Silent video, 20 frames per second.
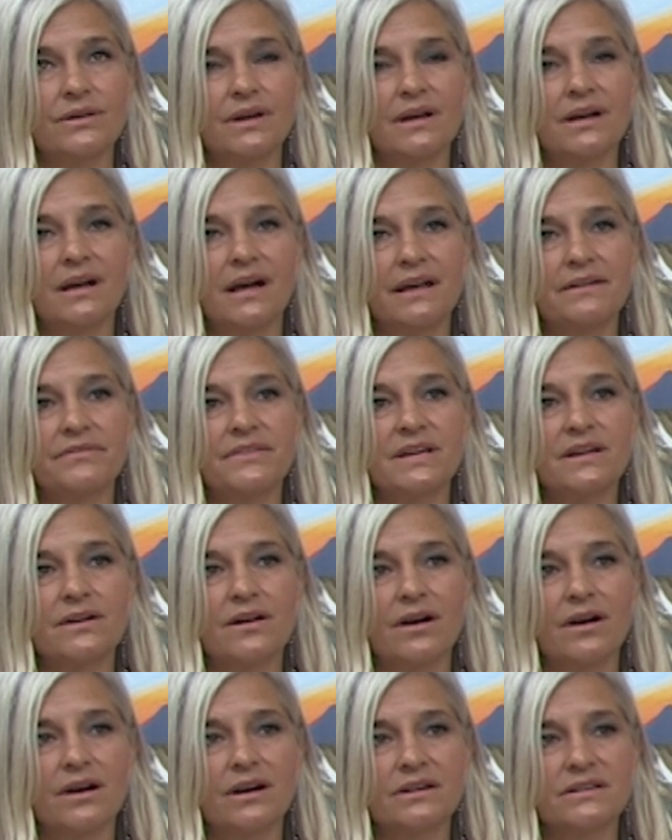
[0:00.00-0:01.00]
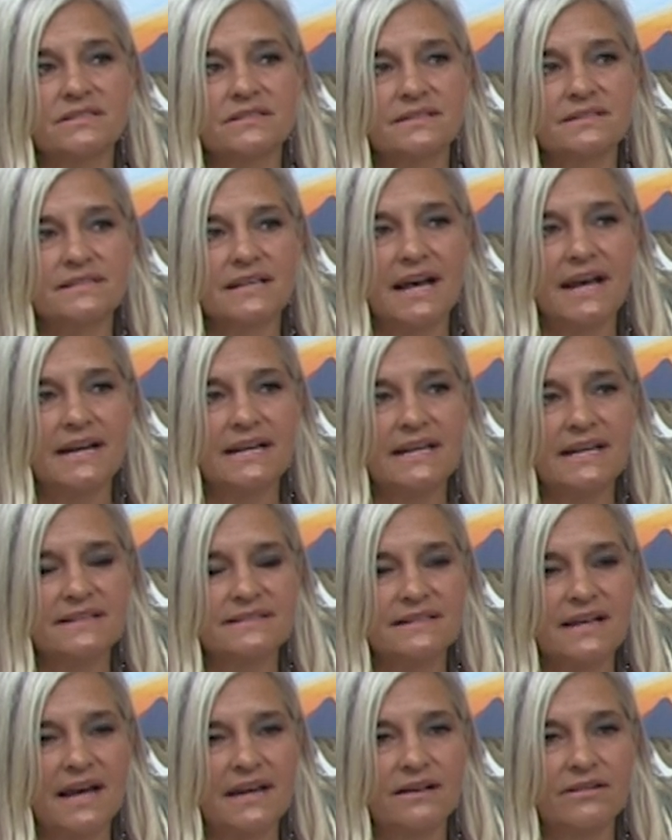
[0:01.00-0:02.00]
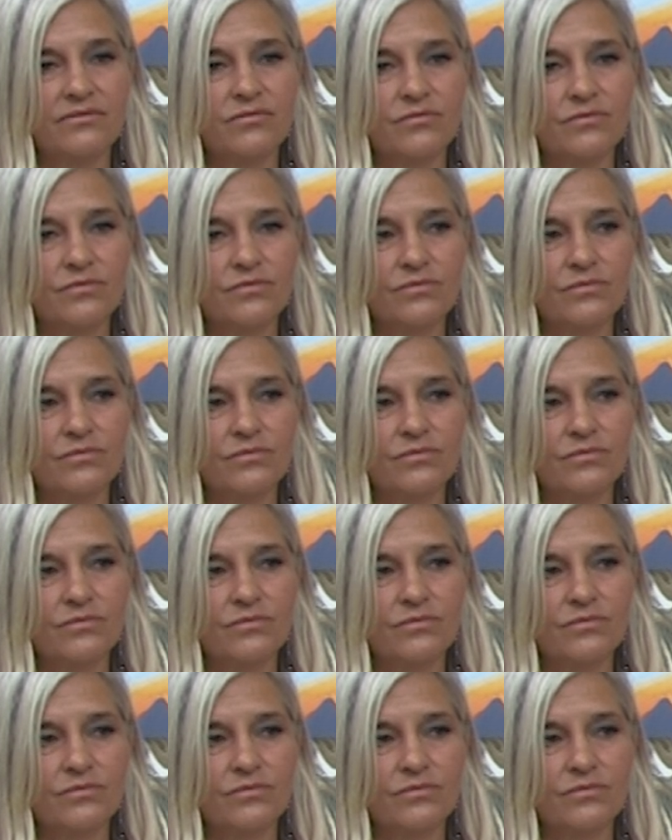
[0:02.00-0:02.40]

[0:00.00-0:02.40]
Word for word: I think our society has kind of